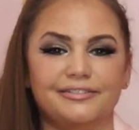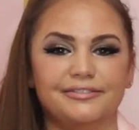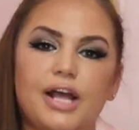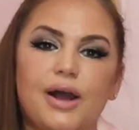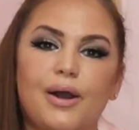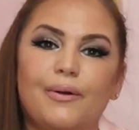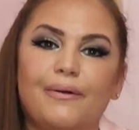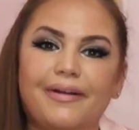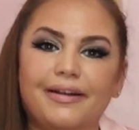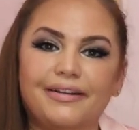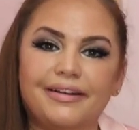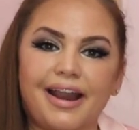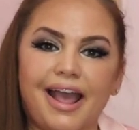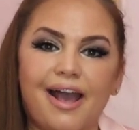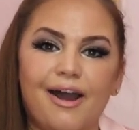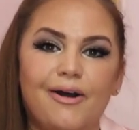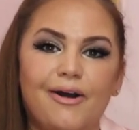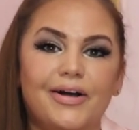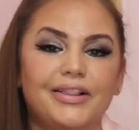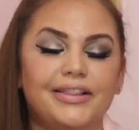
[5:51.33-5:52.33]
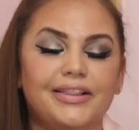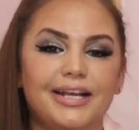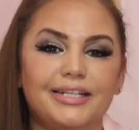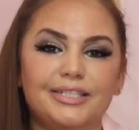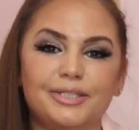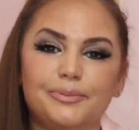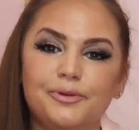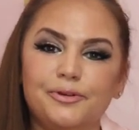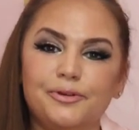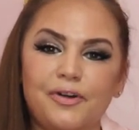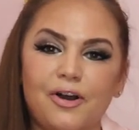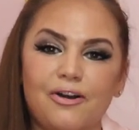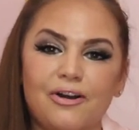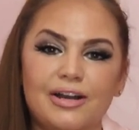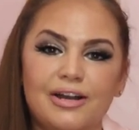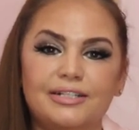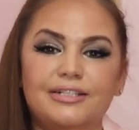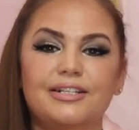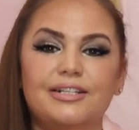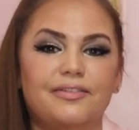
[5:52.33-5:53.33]
So now let's move
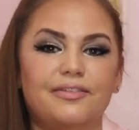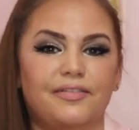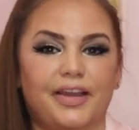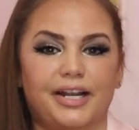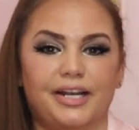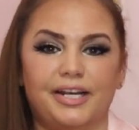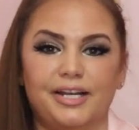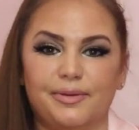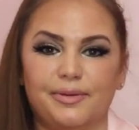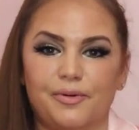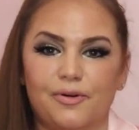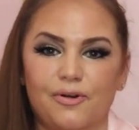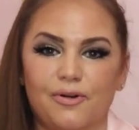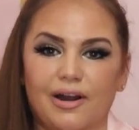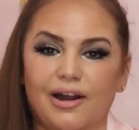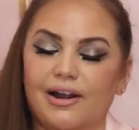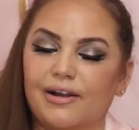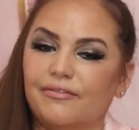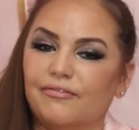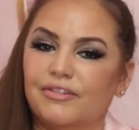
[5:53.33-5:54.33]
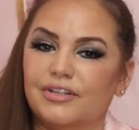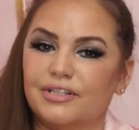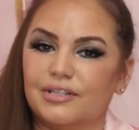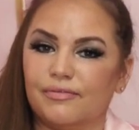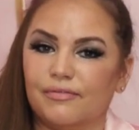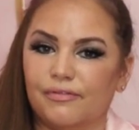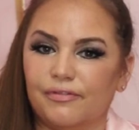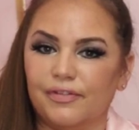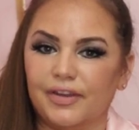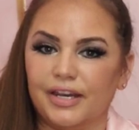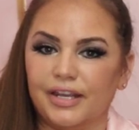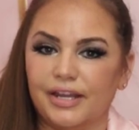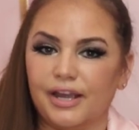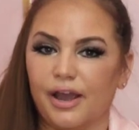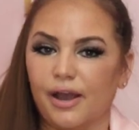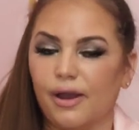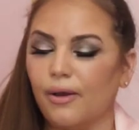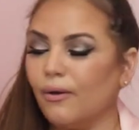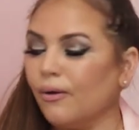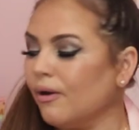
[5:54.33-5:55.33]
on to the vanity part of this
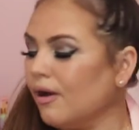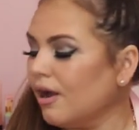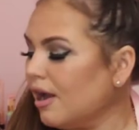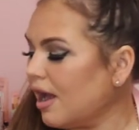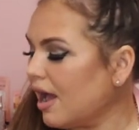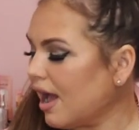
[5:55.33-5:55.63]
video.